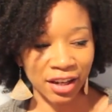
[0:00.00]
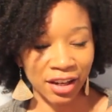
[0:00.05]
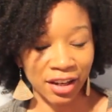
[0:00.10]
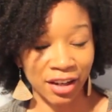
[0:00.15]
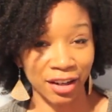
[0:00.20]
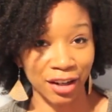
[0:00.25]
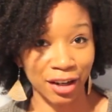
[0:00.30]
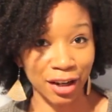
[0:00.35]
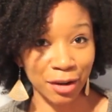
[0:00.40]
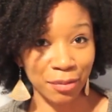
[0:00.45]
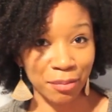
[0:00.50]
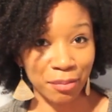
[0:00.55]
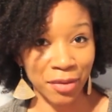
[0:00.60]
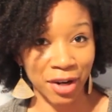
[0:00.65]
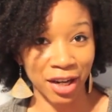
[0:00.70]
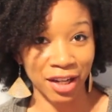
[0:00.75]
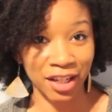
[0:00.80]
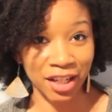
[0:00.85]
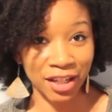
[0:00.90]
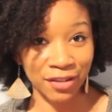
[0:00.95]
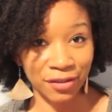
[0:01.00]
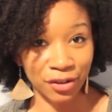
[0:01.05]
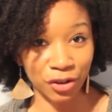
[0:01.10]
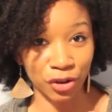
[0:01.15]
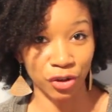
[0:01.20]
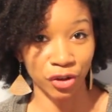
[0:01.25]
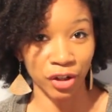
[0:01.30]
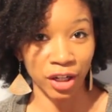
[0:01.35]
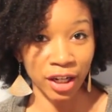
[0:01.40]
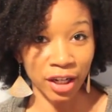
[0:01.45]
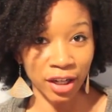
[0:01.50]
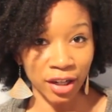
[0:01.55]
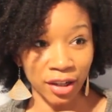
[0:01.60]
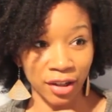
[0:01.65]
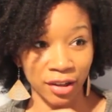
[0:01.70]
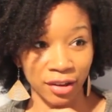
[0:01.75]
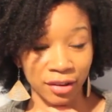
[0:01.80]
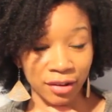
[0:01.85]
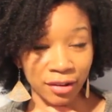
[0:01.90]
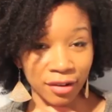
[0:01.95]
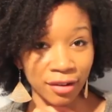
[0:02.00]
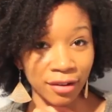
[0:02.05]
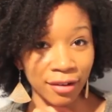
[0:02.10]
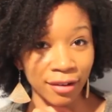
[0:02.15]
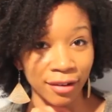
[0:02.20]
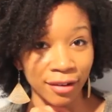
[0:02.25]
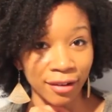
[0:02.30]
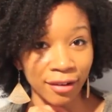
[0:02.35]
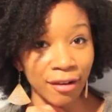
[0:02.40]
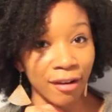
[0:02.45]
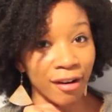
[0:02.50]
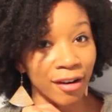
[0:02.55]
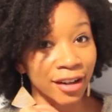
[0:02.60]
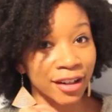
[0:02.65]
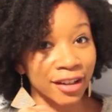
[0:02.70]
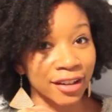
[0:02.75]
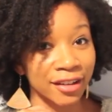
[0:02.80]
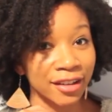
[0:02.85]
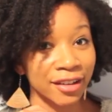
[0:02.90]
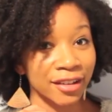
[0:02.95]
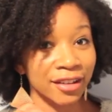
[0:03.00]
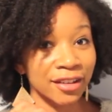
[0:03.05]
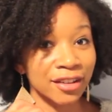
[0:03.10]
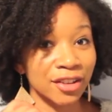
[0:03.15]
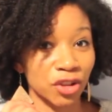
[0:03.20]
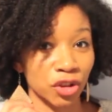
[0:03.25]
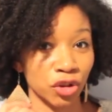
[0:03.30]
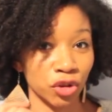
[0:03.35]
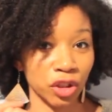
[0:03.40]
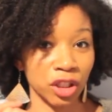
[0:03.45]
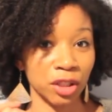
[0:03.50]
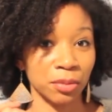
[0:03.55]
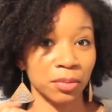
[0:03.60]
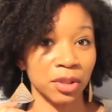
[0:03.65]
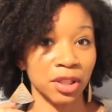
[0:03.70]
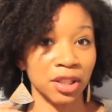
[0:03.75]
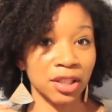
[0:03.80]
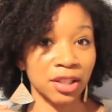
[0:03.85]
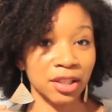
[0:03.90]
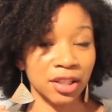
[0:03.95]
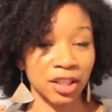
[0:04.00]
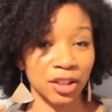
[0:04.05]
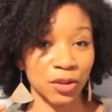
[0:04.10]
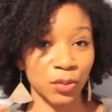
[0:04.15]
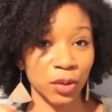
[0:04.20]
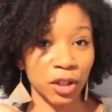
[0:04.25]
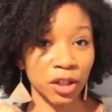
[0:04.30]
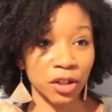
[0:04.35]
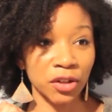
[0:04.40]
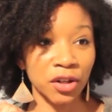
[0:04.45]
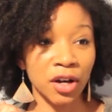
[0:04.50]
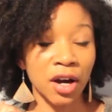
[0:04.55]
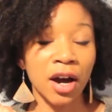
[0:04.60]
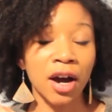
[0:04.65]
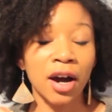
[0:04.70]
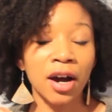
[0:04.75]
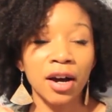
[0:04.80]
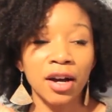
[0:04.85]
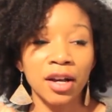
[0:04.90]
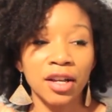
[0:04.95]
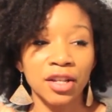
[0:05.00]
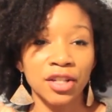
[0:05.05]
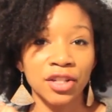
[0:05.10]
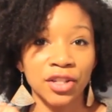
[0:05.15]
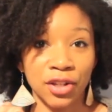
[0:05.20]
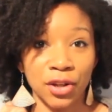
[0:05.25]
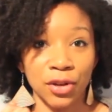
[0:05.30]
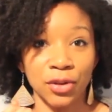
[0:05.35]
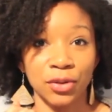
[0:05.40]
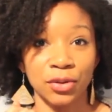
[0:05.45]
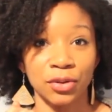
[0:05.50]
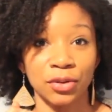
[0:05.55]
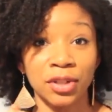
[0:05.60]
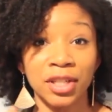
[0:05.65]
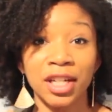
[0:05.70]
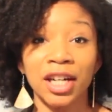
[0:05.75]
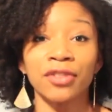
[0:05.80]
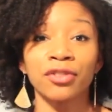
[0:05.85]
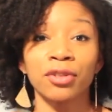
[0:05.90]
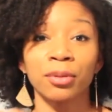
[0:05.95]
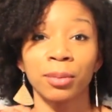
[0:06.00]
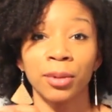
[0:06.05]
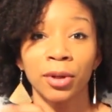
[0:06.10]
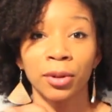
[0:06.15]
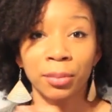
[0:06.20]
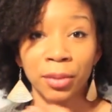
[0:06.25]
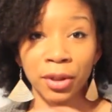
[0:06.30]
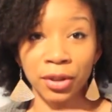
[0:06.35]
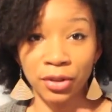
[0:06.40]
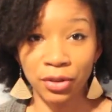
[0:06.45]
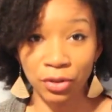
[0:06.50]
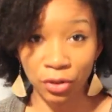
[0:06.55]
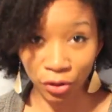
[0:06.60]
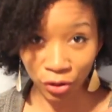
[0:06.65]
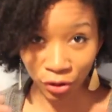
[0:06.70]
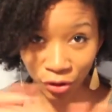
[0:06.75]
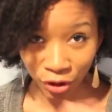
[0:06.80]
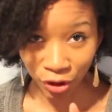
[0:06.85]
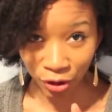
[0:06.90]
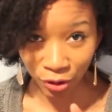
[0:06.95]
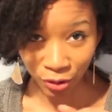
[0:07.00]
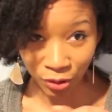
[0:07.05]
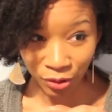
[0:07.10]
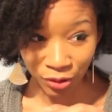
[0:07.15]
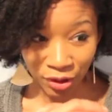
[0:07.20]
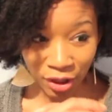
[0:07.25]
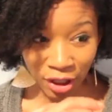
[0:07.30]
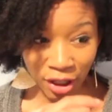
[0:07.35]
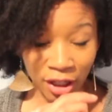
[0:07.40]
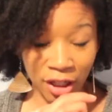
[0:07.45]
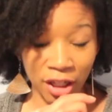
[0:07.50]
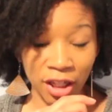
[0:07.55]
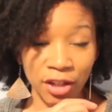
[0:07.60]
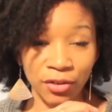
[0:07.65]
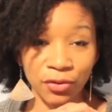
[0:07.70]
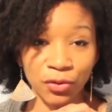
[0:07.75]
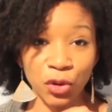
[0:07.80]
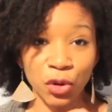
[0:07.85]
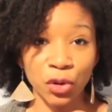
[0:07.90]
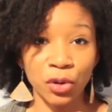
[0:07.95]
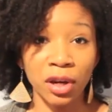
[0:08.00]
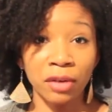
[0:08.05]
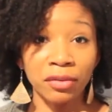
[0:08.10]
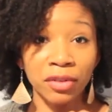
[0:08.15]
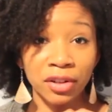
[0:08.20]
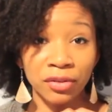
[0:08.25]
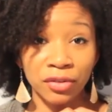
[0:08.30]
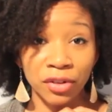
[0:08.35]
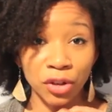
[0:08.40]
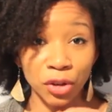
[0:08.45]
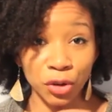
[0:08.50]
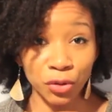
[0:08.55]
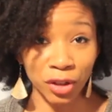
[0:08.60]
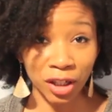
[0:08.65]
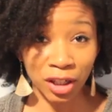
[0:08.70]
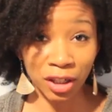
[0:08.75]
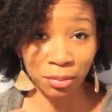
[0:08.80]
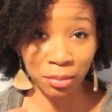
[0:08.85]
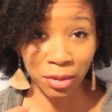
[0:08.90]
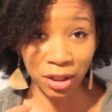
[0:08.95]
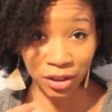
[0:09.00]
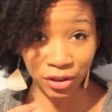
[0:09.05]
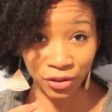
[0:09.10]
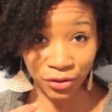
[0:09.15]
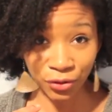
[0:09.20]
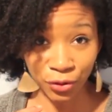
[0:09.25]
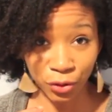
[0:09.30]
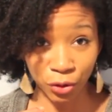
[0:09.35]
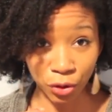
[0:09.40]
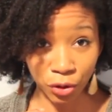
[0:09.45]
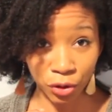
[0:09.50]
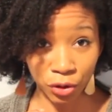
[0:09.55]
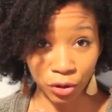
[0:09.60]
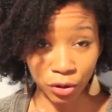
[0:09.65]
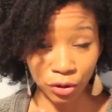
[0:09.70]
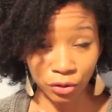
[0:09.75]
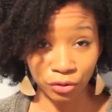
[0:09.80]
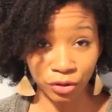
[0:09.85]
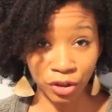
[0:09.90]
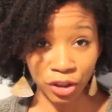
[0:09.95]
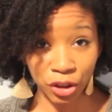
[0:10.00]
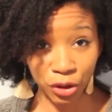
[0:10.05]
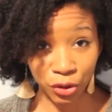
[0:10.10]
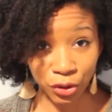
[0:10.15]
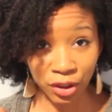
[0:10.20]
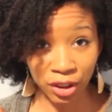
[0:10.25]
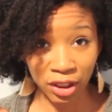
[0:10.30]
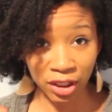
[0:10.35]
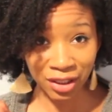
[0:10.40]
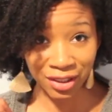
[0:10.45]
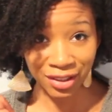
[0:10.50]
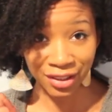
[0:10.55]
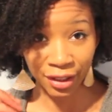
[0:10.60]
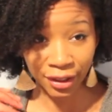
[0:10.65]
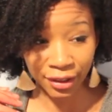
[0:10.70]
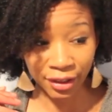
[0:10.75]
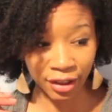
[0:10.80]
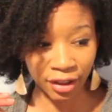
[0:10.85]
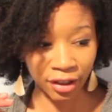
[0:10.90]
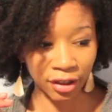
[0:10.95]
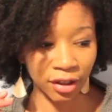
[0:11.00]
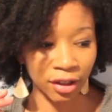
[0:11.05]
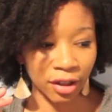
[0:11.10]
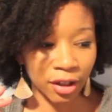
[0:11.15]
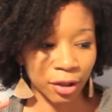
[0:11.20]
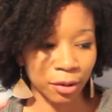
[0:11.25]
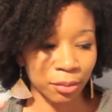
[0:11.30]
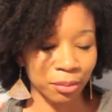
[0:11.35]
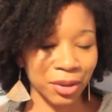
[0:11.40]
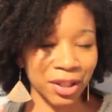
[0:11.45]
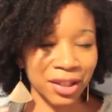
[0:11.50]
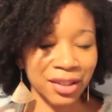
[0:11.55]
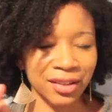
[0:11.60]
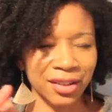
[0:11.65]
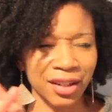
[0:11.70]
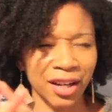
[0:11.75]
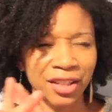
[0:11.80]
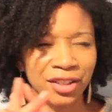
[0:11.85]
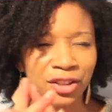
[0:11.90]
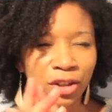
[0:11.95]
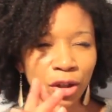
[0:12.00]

and I might even try the garlic treatment as well. So look out for blog posts on those if you have anything you recommend for reducing shedding, because I